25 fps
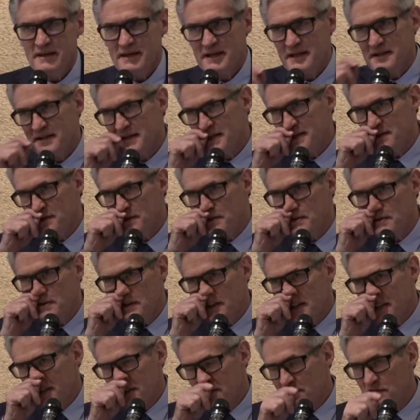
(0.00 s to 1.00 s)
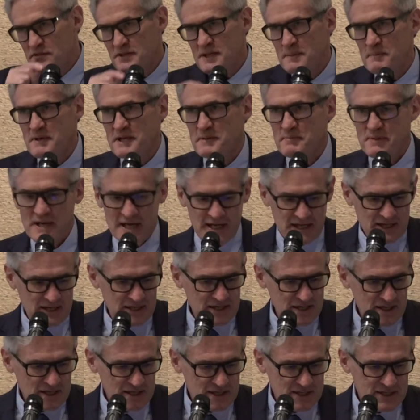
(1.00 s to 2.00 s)
And they do extremely
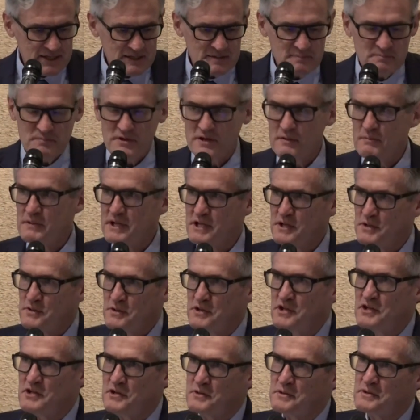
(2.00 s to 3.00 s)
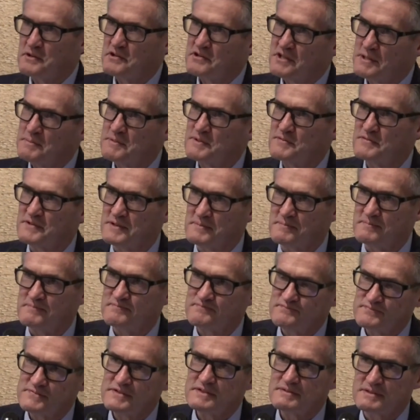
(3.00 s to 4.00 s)
badly, but we do cure some of them,
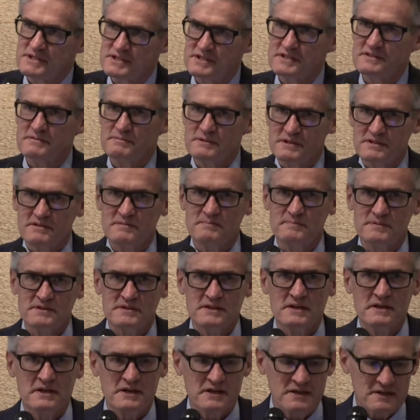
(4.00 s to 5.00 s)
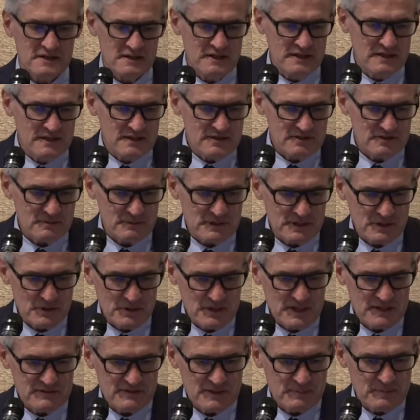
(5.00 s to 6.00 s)
which is what's bizarre. So we
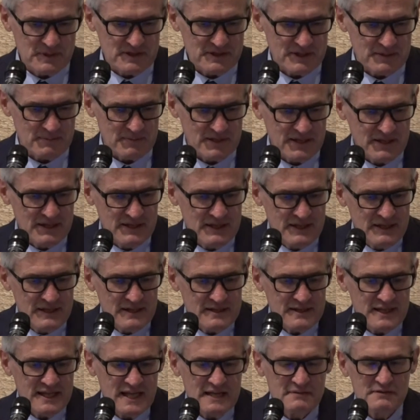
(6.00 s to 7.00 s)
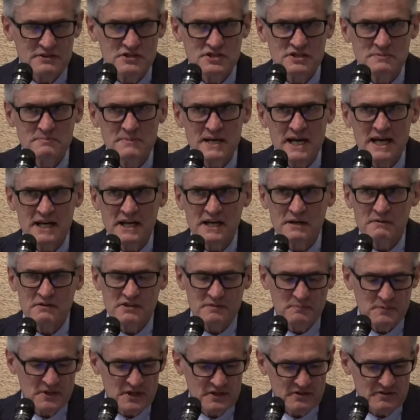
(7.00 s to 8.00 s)
don't give up on them. They have a dramatic
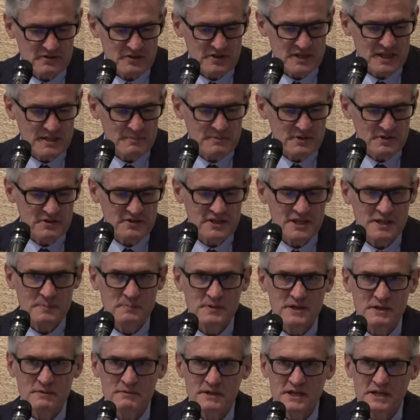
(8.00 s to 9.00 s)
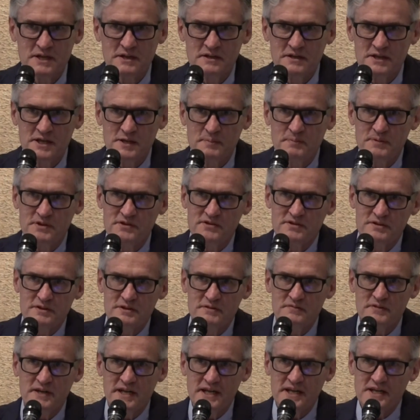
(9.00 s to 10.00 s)
response to chemotherapy and radiotherapy,
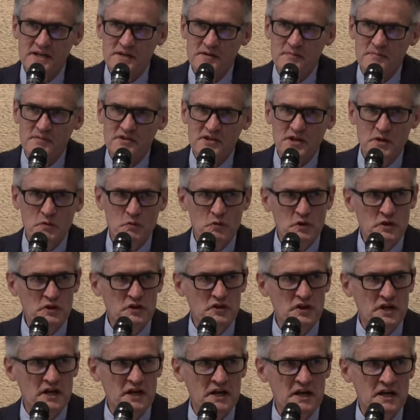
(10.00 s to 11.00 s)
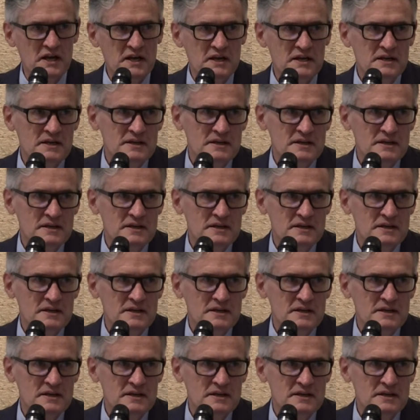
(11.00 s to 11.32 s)
so if I could say one thing,